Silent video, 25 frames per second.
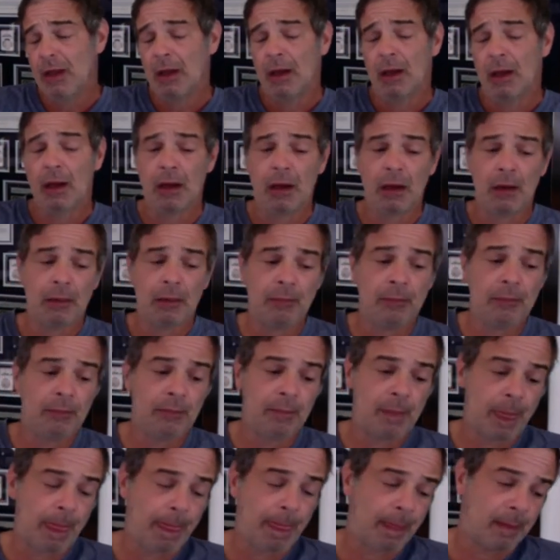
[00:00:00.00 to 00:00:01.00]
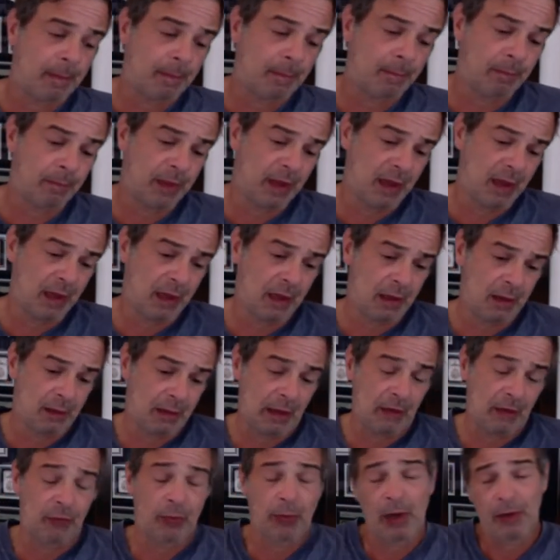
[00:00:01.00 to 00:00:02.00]

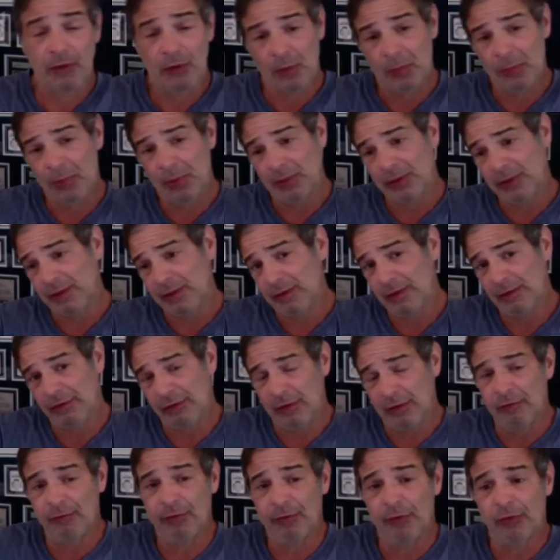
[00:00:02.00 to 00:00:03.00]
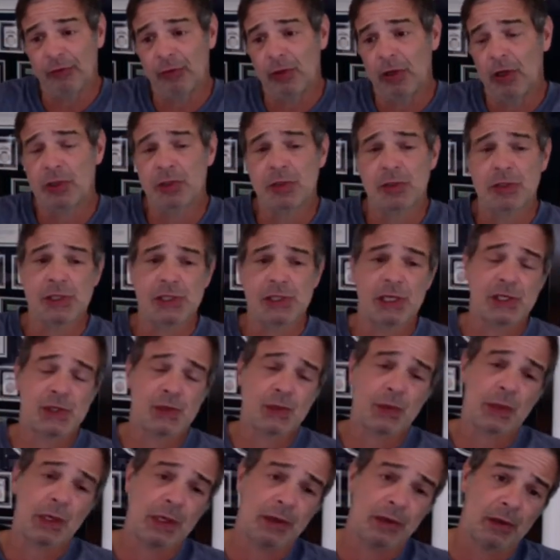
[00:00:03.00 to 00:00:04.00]
That's why they're building these infrastructures.
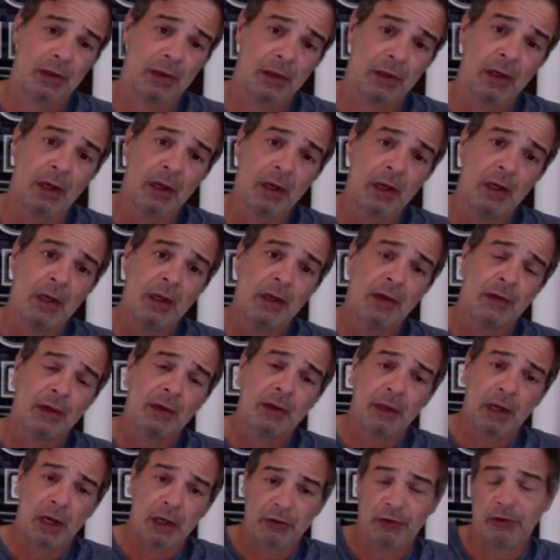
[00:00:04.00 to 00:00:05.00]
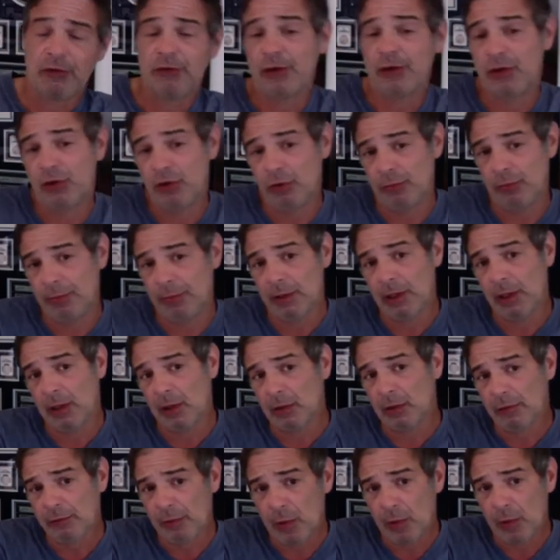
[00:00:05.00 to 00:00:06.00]
That's why they're the largest
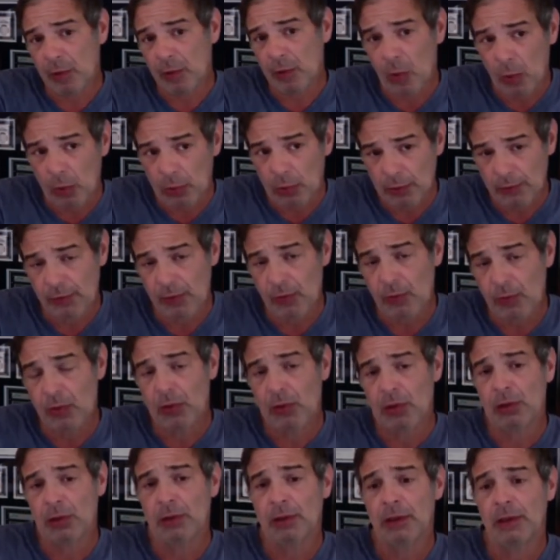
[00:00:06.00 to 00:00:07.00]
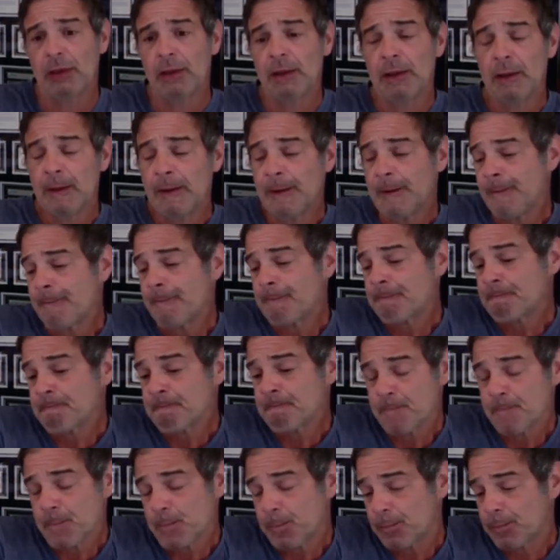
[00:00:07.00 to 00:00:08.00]
accumulator of gold in the world, and
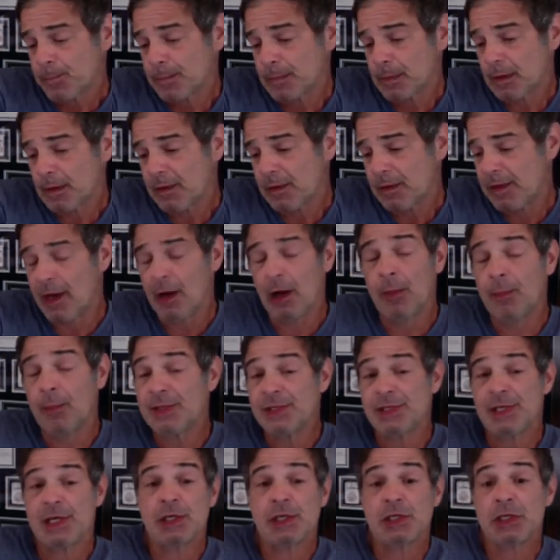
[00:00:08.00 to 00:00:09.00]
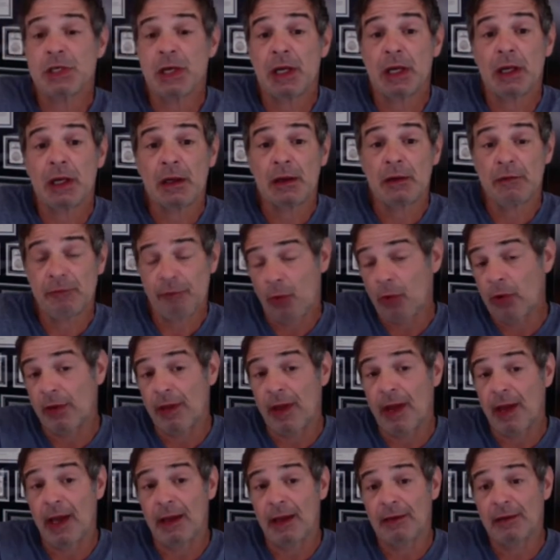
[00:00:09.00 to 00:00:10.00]
they're positioning for
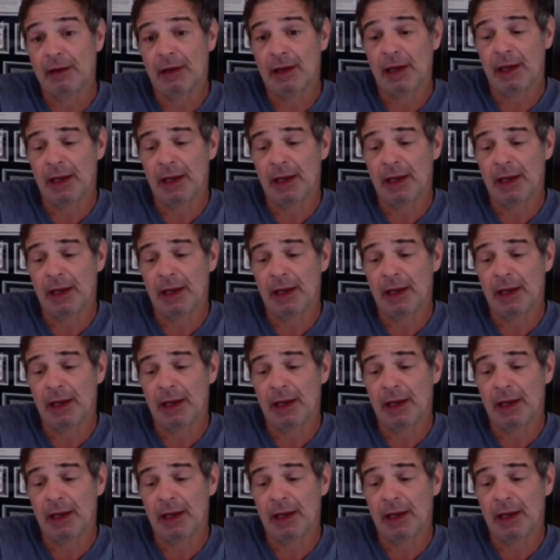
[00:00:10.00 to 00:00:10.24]
that.